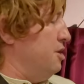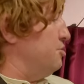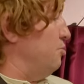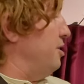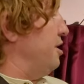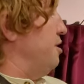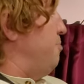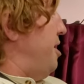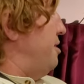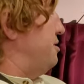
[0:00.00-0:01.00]
So we're going
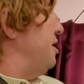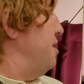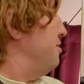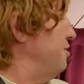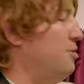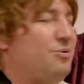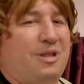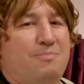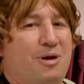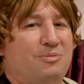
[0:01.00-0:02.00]
to paint the
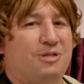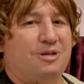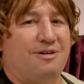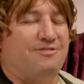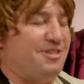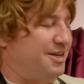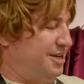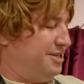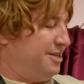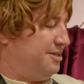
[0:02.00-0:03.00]
Lonely Mountain off in the
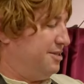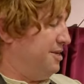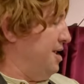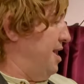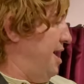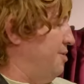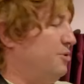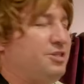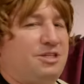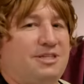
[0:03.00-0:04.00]
distance. And
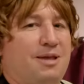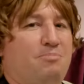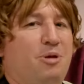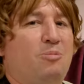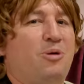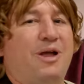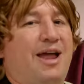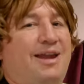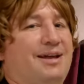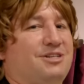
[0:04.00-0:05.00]
we'll just say Bilbo
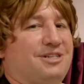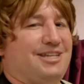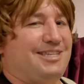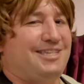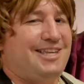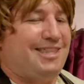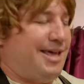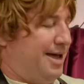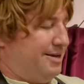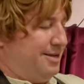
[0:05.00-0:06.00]
can't actually see
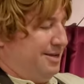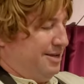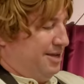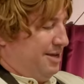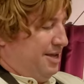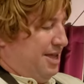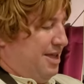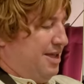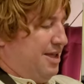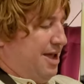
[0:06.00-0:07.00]
that.
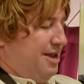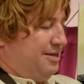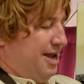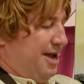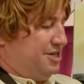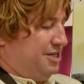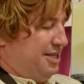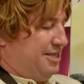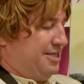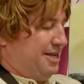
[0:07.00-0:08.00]
He can't
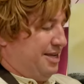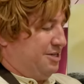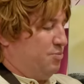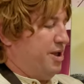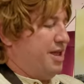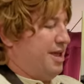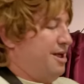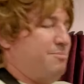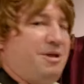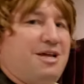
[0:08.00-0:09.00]
actually see it. We
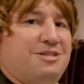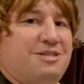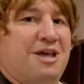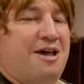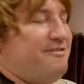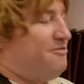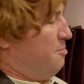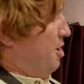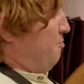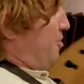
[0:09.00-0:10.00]
can, because
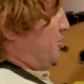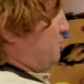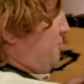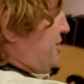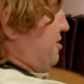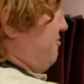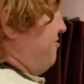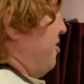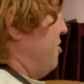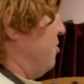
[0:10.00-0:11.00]
from our
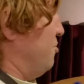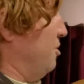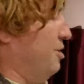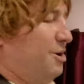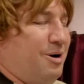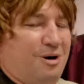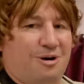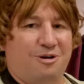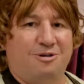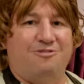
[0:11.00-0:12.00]
perspective,
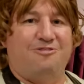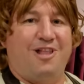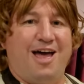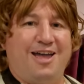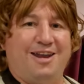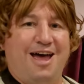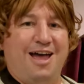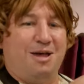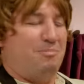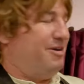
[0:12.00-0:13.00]
we're flying high
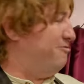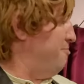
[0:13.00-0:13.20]
above.